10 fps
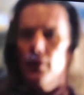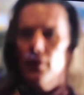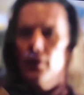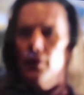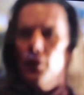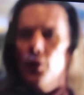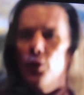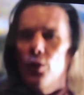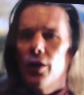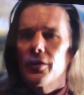that's his avatar.
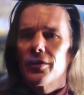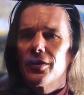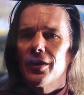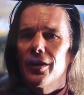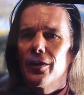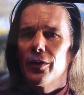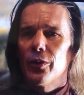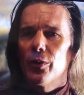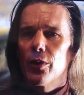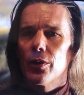Who wants to heal
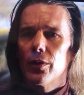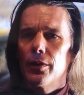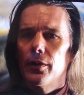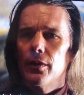the world?